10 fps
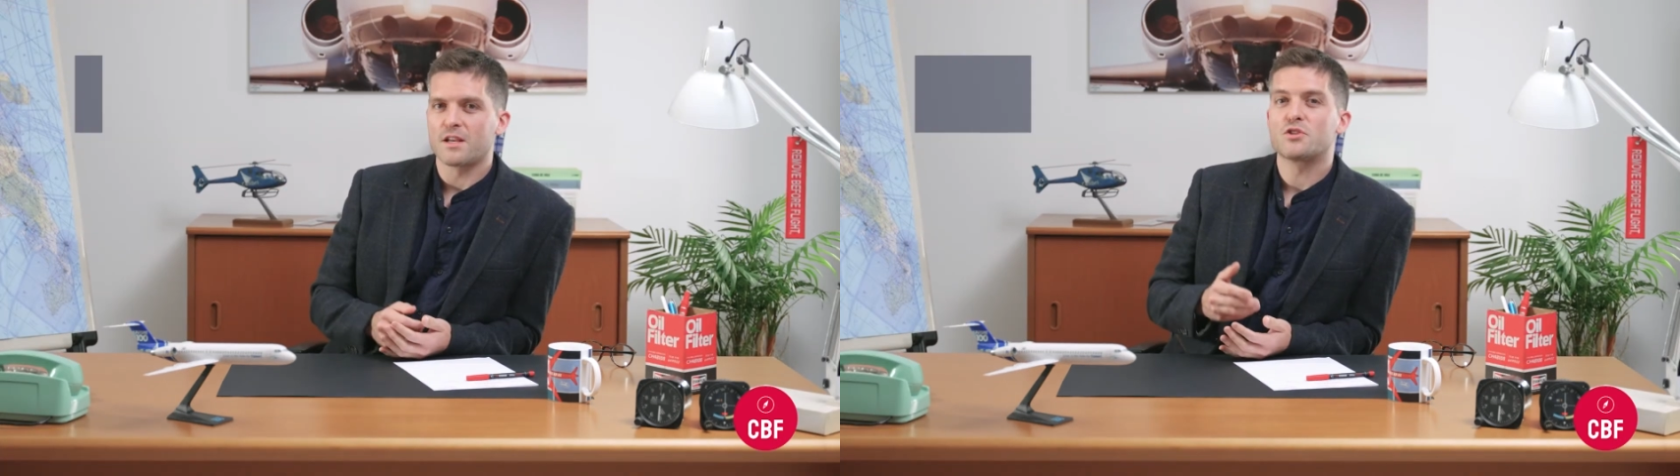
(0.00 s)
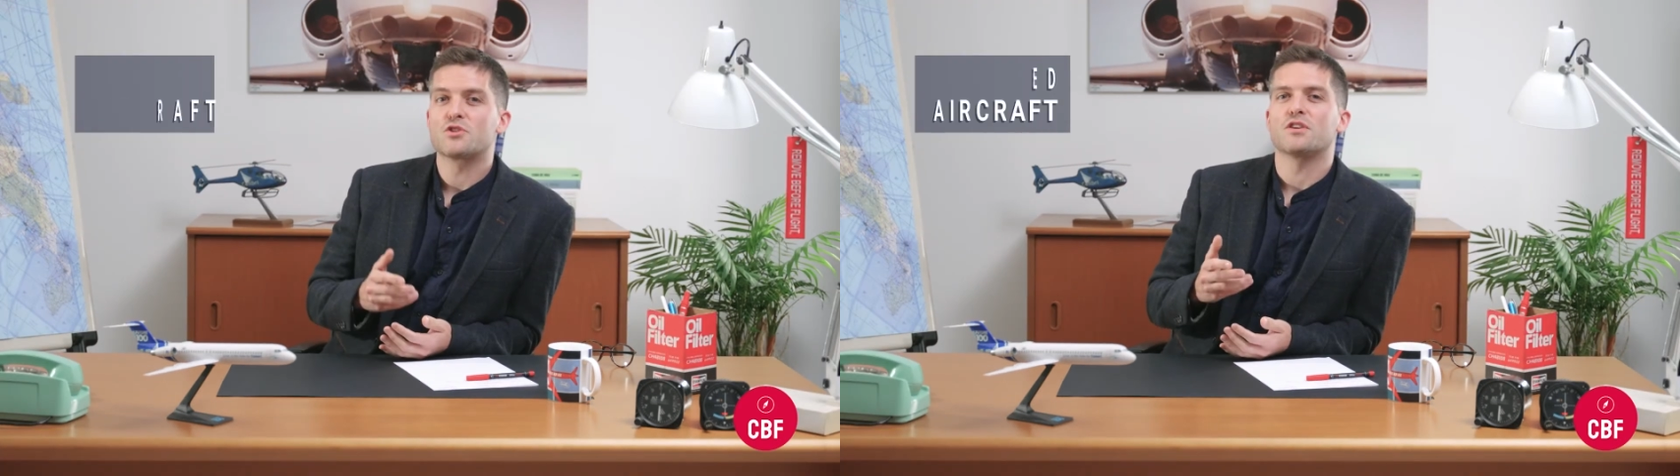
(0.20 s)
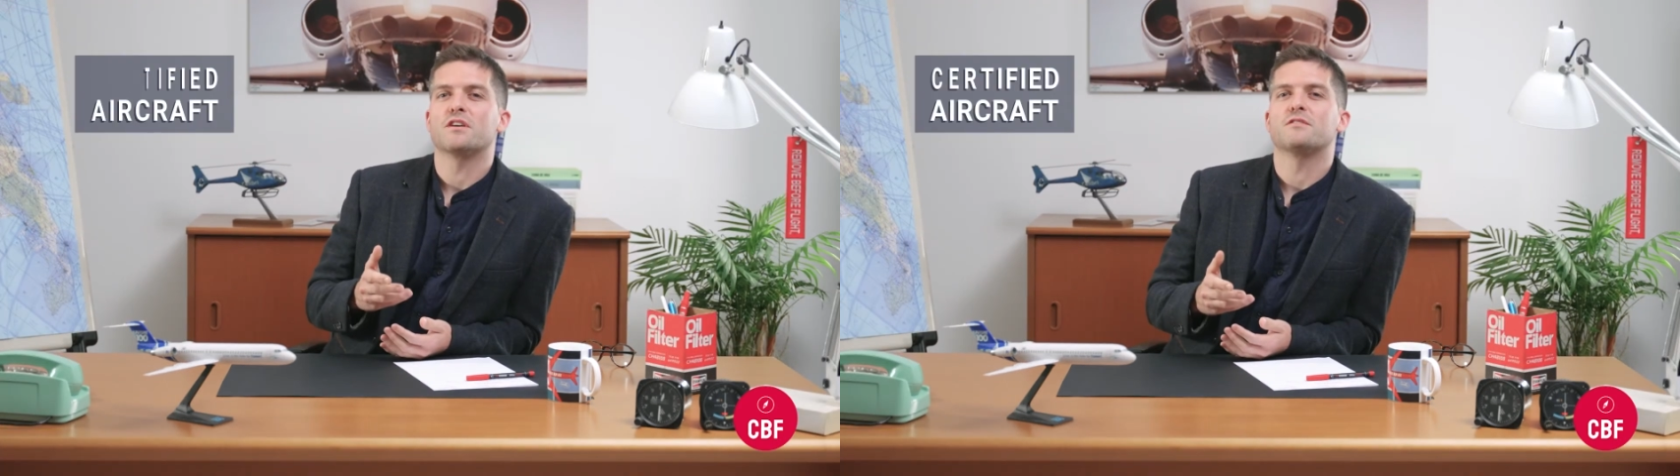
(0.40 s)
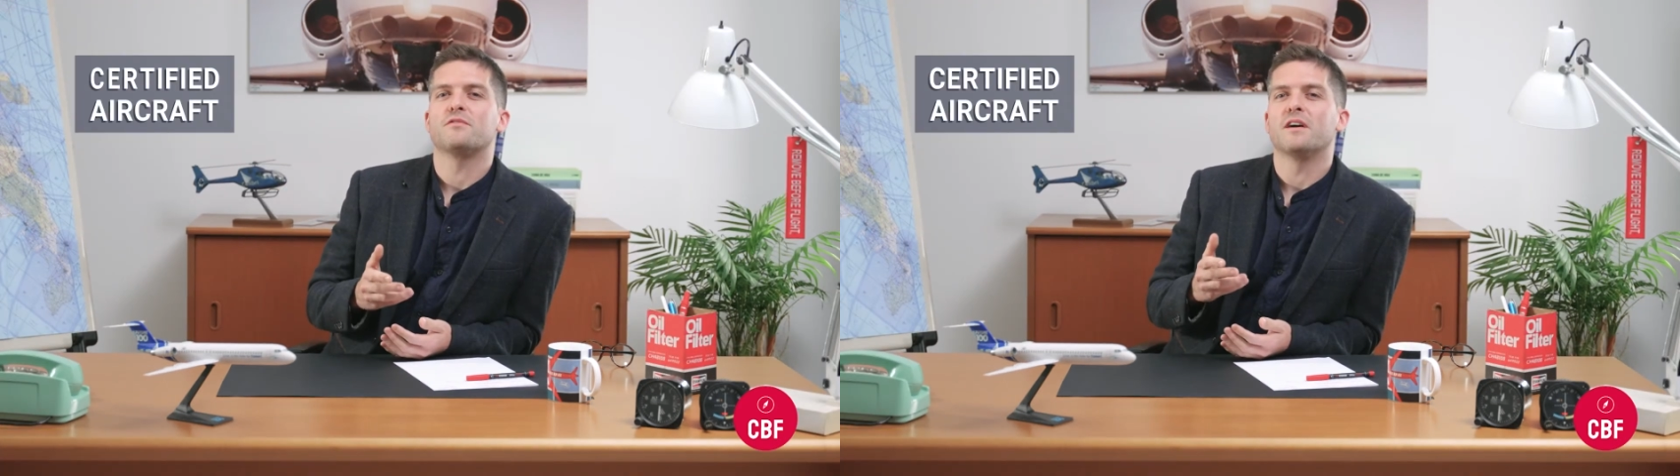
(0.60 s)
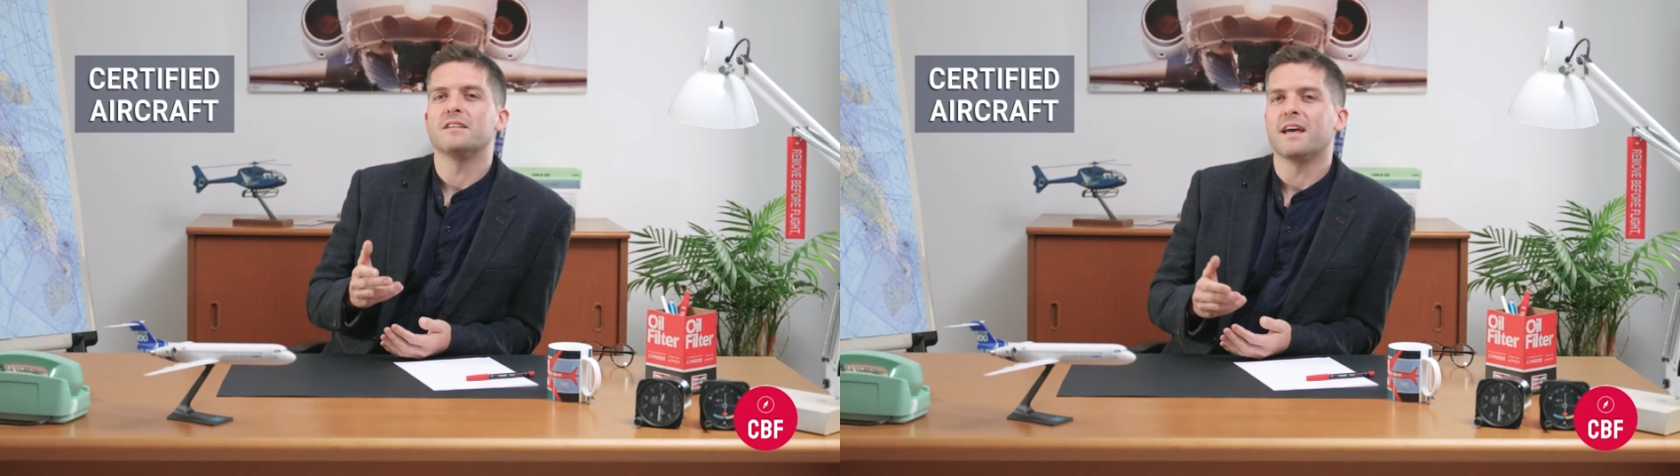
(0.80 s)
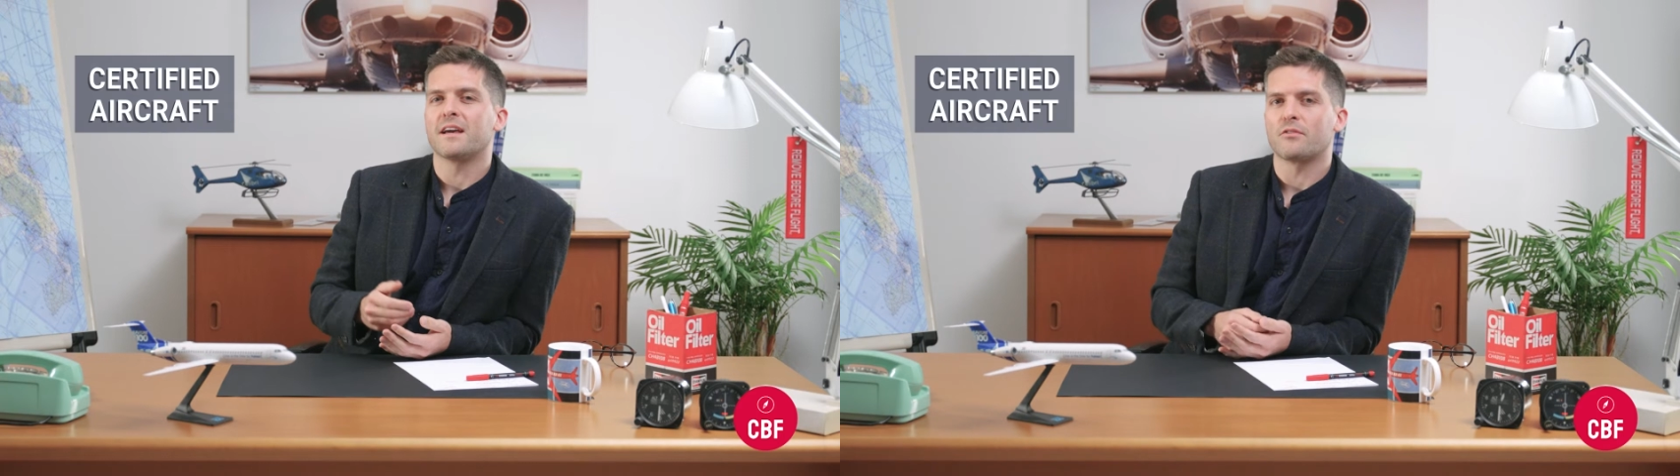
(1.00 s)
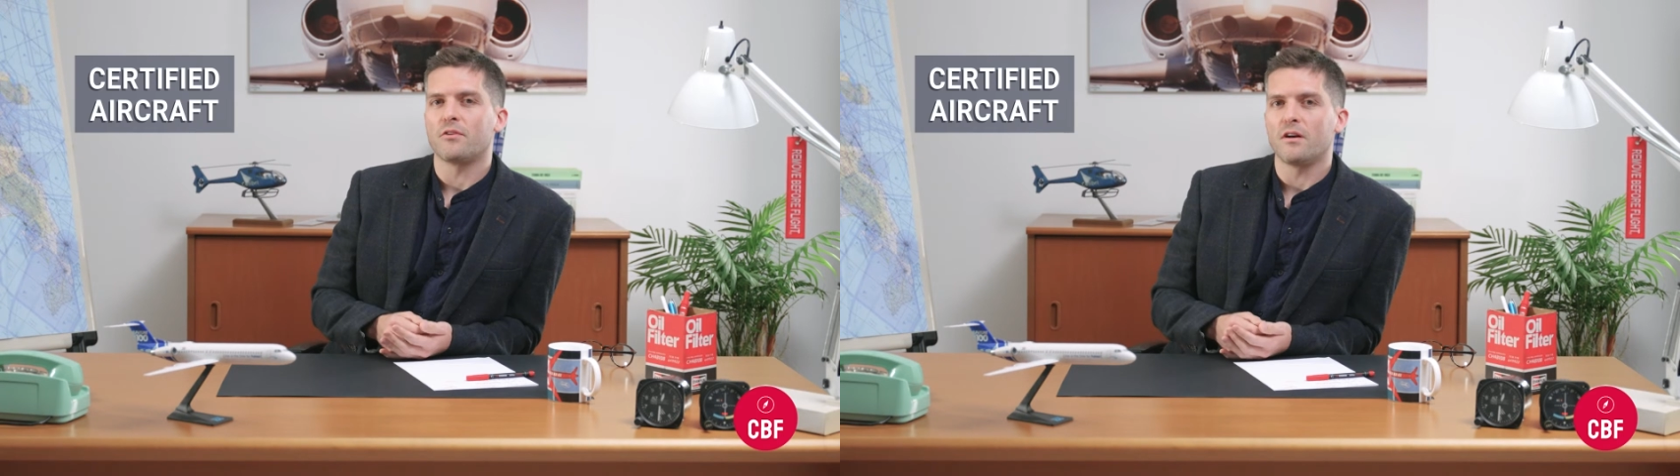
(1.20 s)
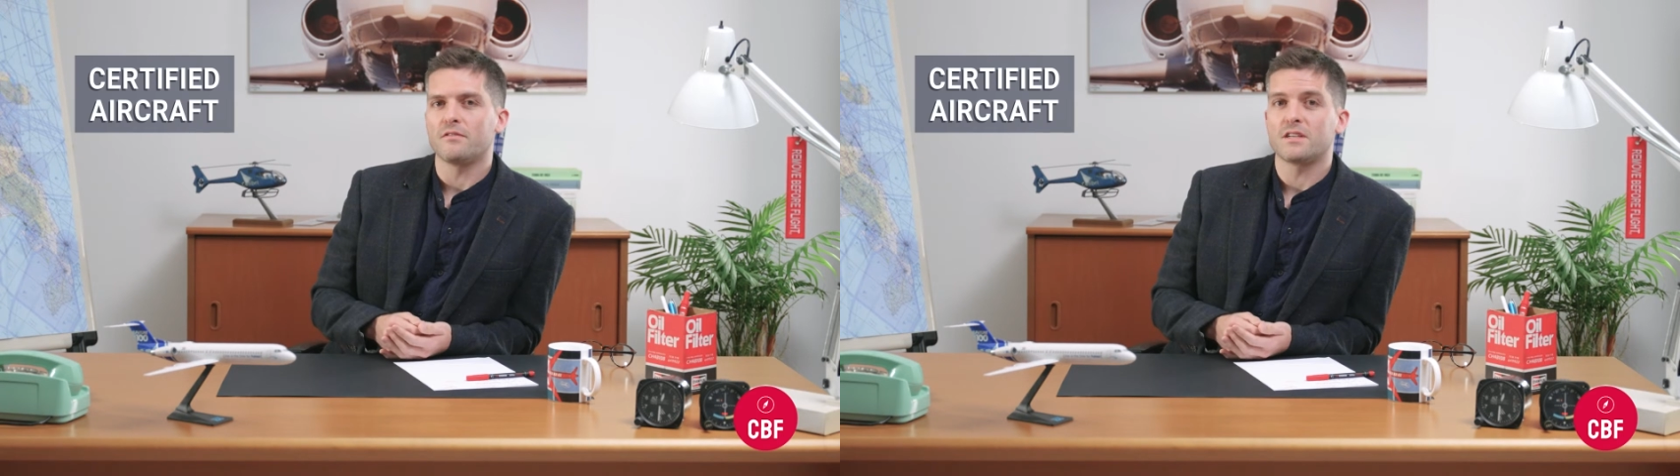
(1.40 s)
certified
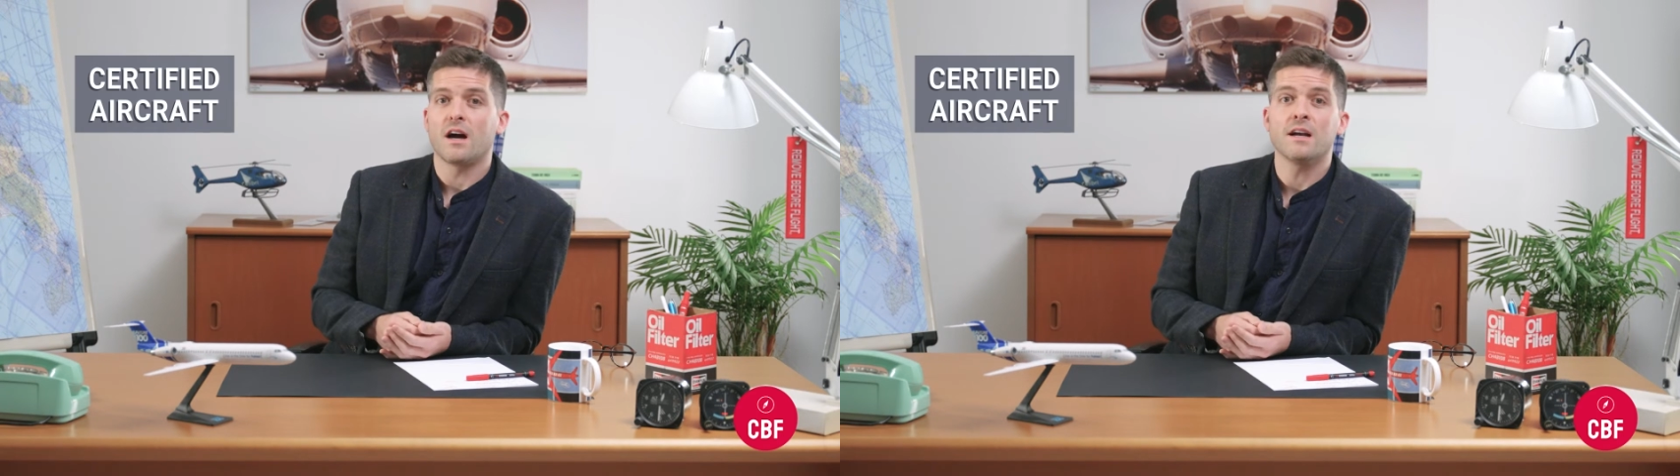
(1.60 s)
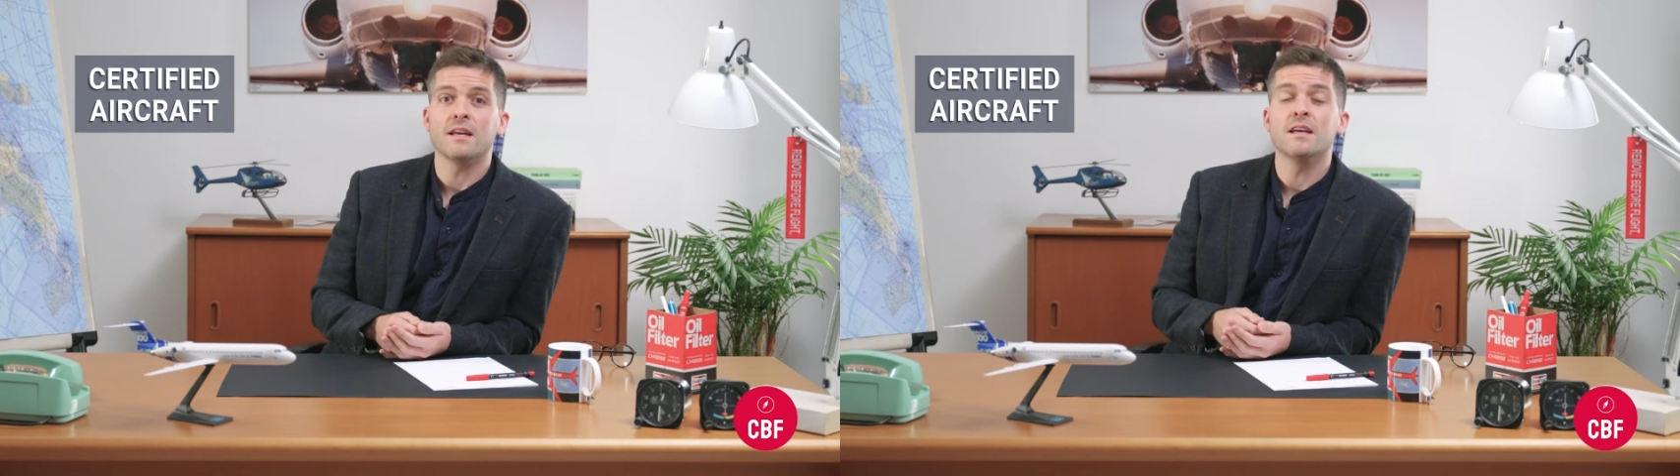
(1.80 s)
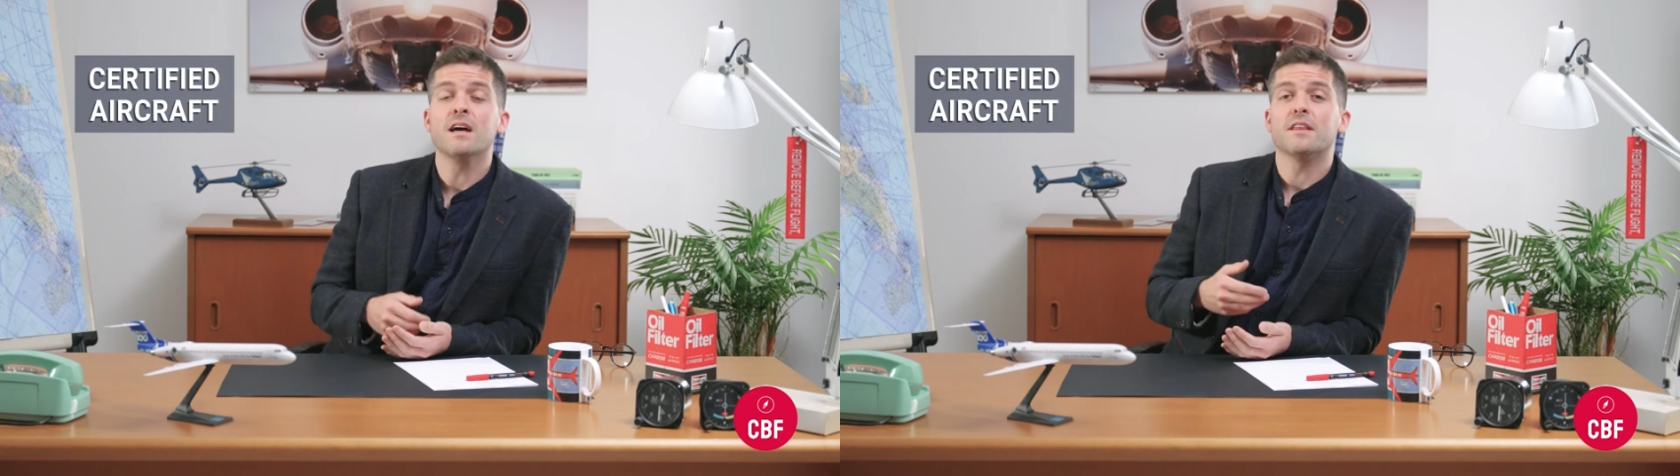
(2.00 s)
aircraft, i.e.